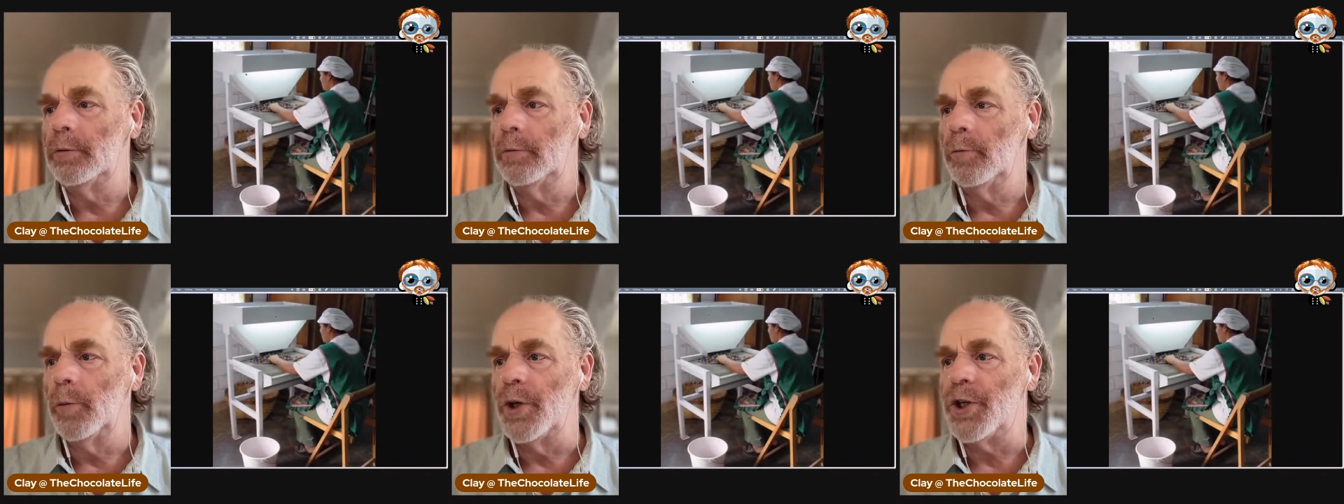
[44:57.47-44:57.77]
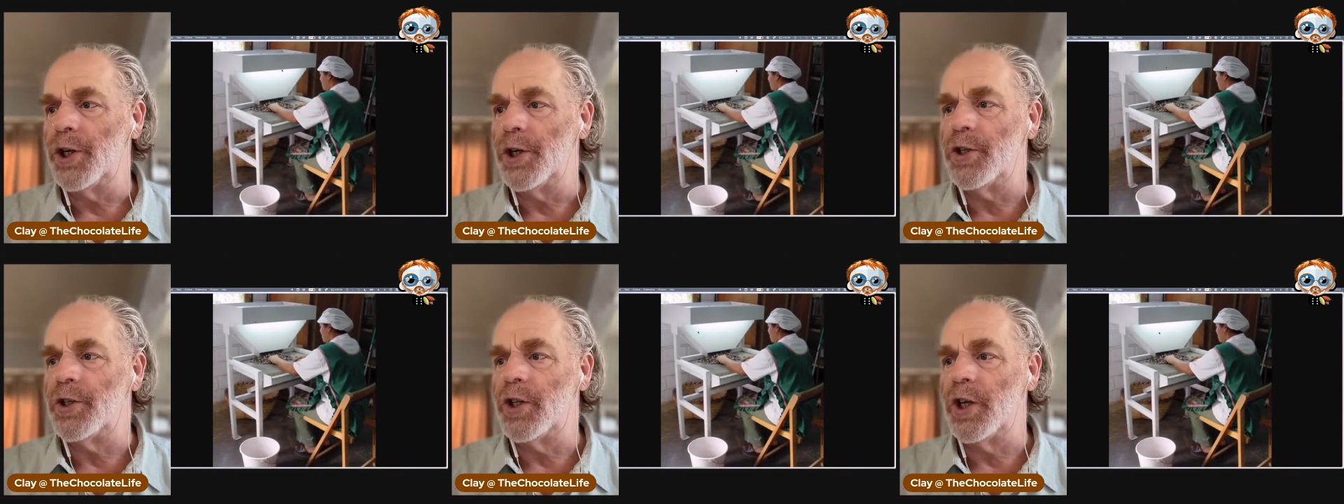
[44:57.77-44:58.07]
which
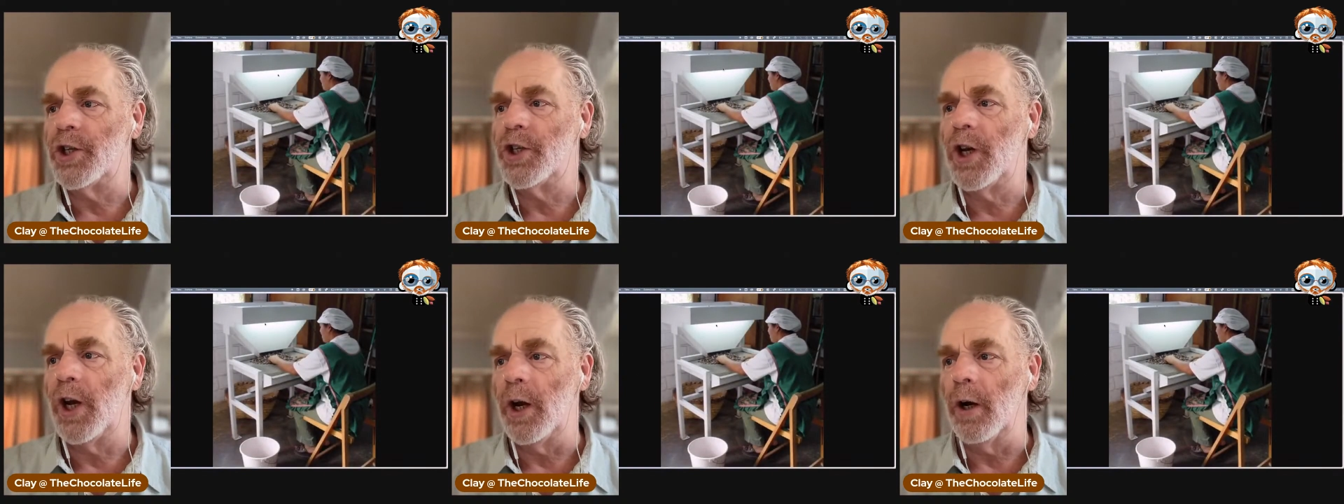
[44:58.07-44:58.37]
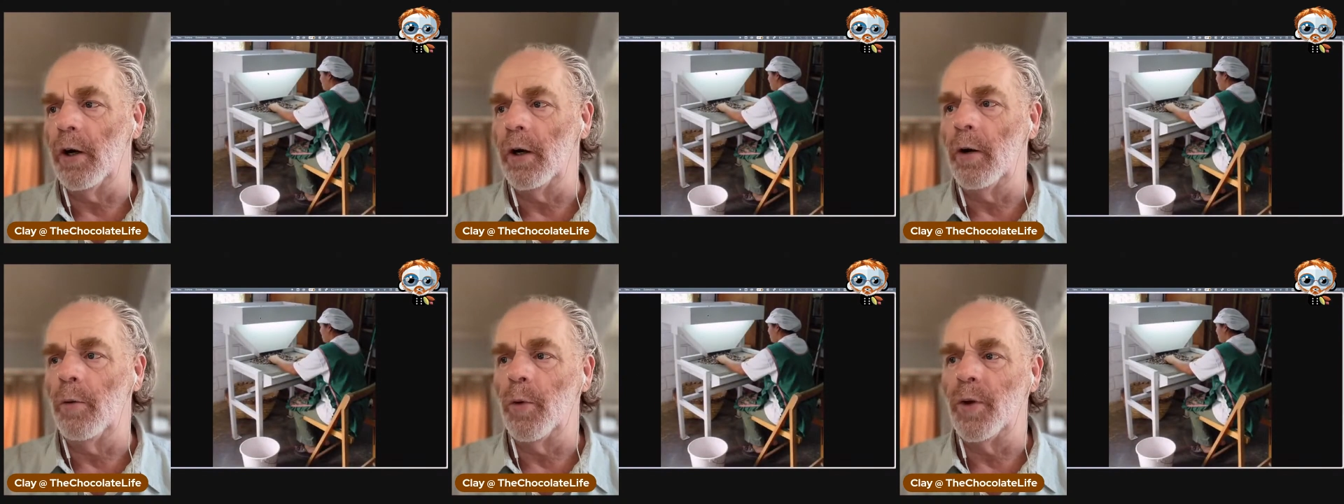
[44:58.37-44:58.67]
is this
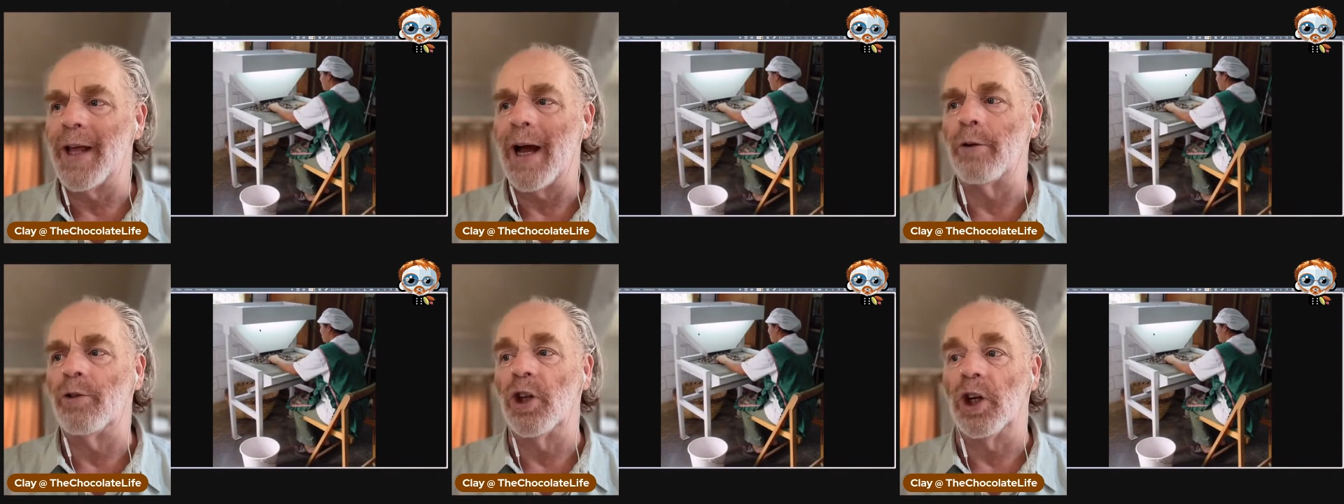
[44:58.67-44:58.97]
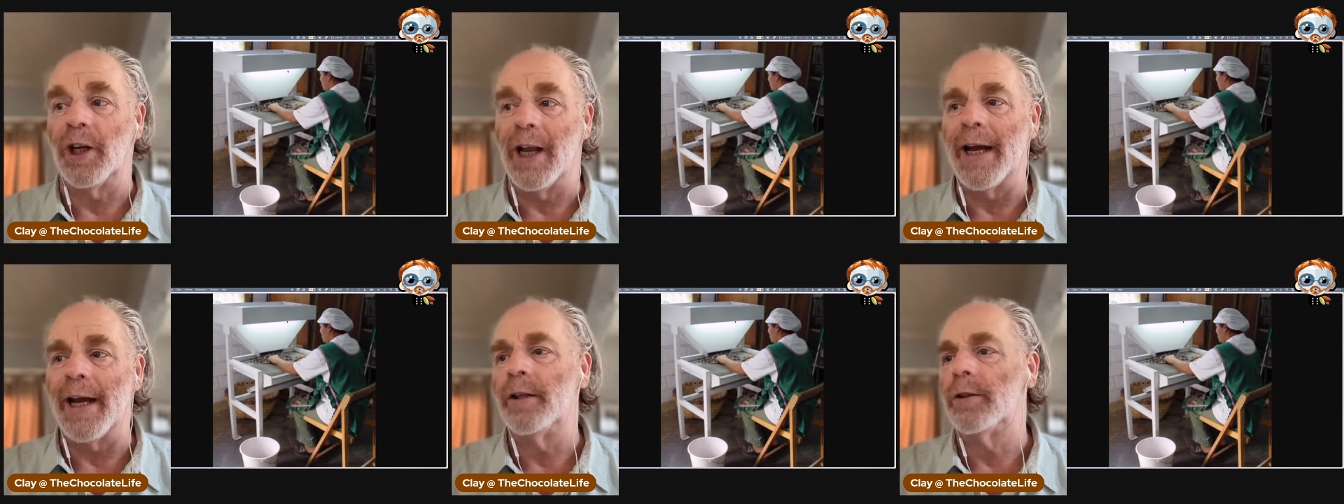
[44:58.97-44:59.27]
here, and without the
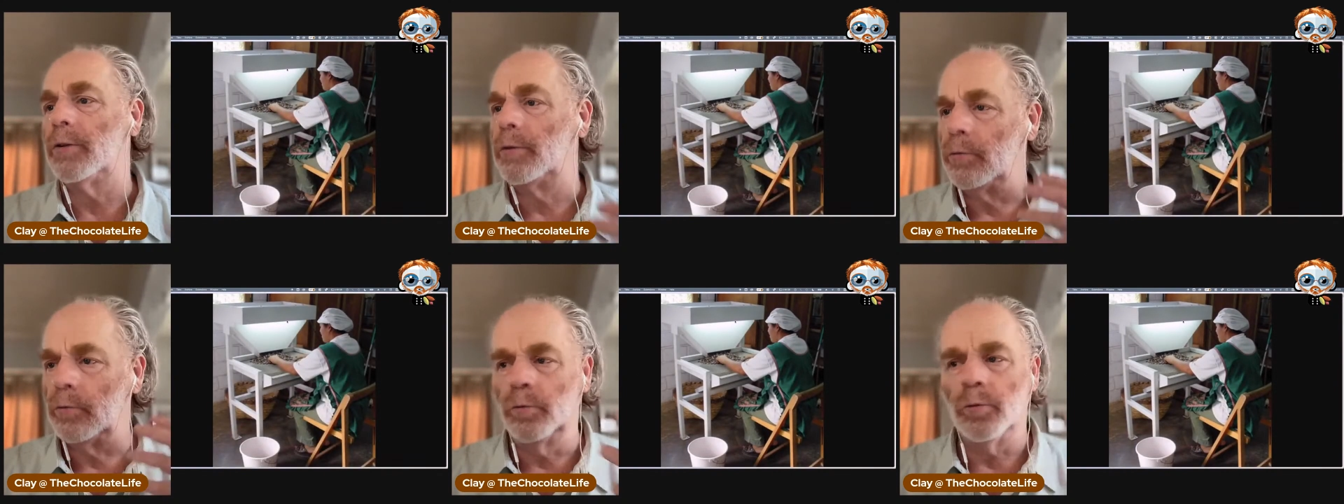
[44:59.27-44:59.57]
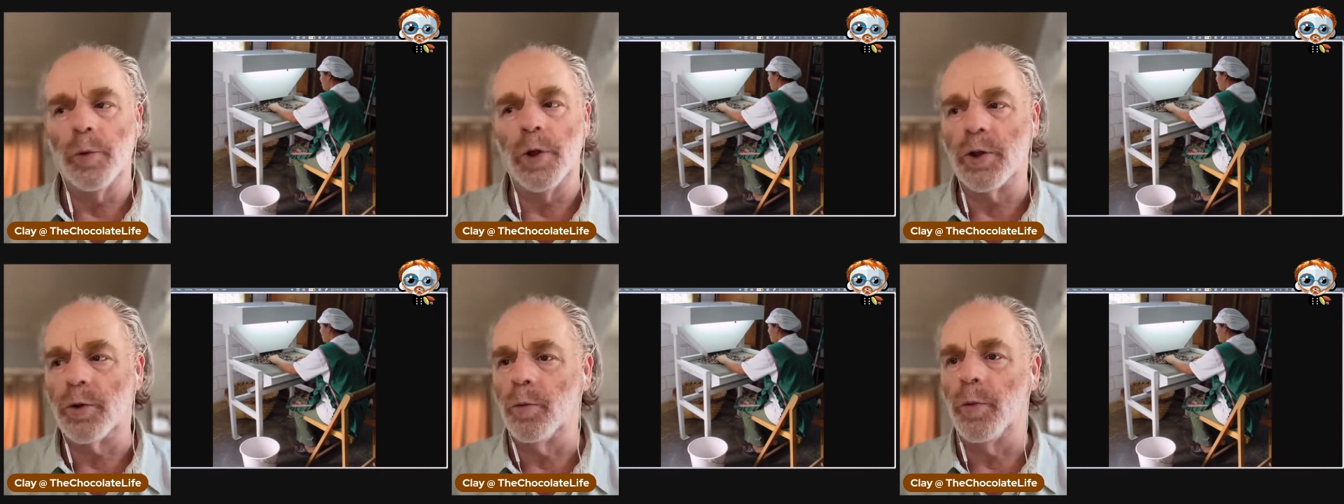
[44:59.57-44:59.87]
light,
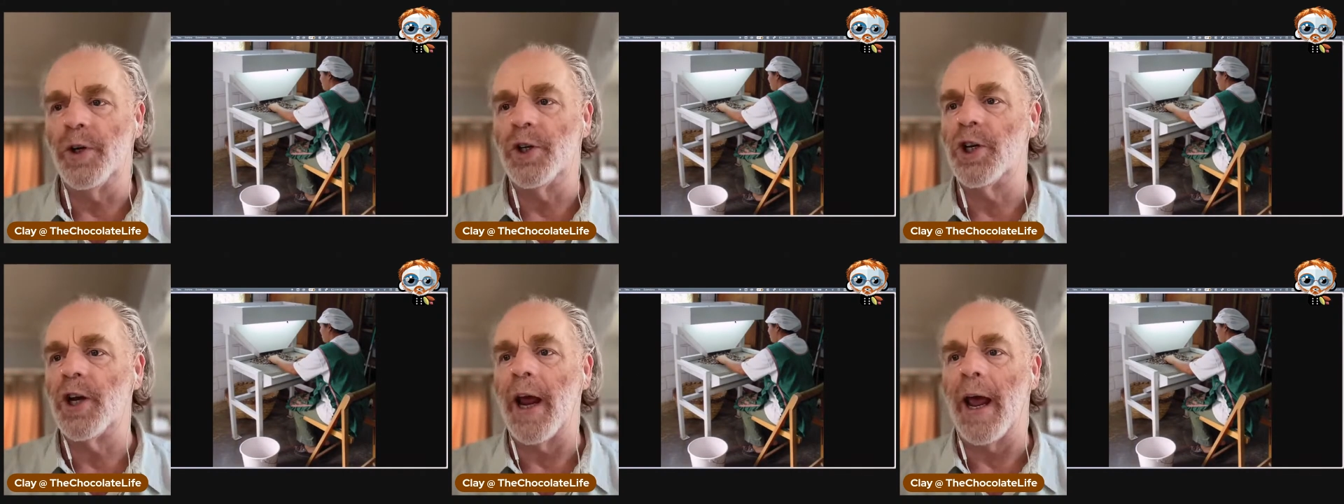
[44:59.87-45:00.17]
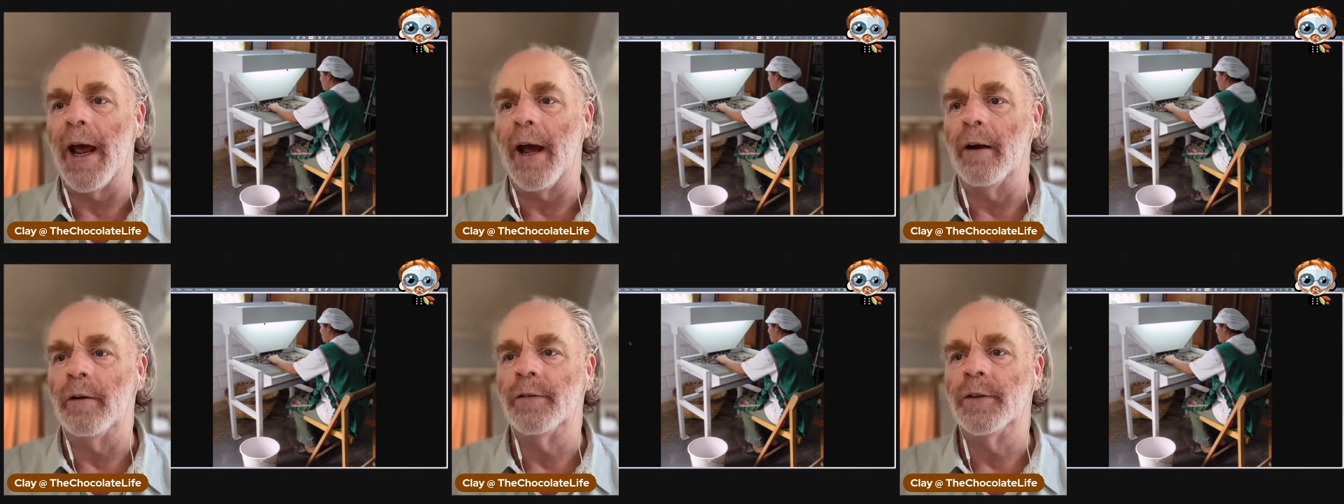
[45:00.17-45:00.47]
which we should
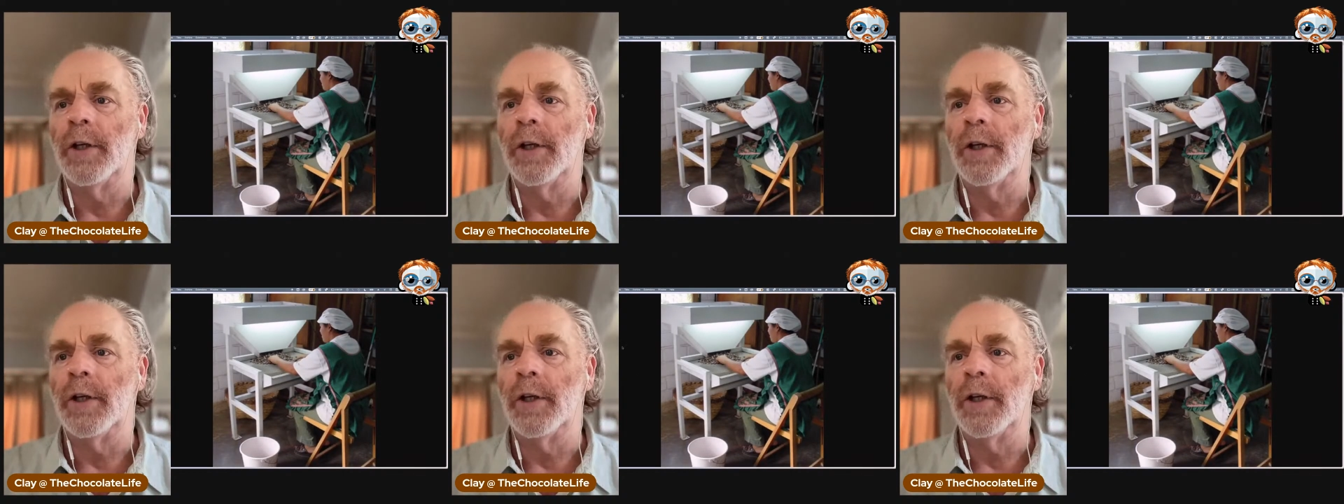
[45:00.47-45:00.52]
have,